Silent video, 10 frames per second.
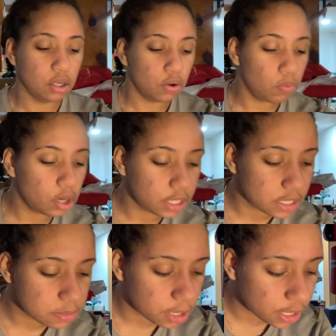What
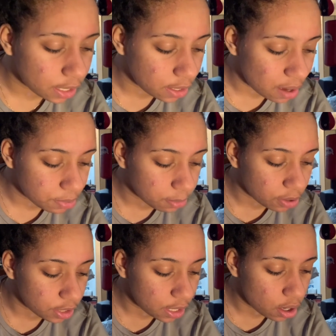is my daddy yapping about
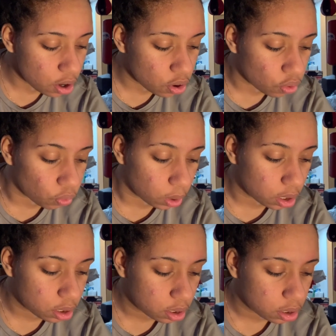now?
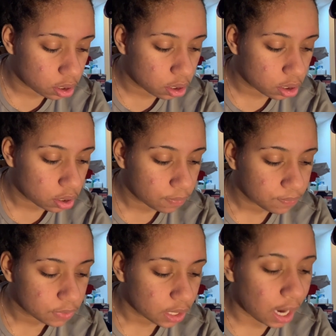
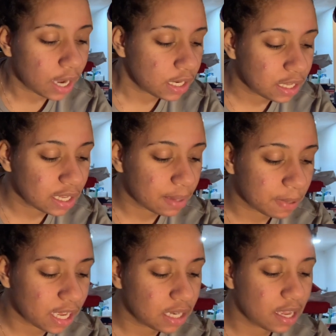I ain't even get
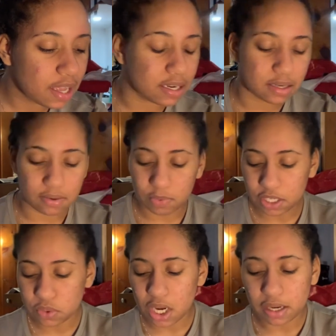paid yet. What are
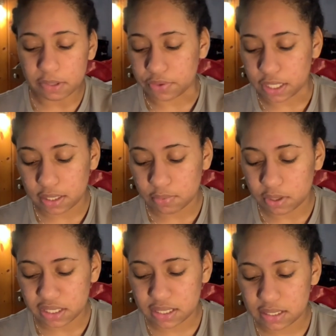you talking about, nigga?
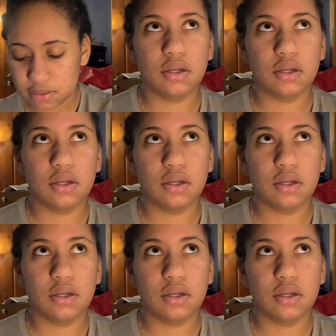What?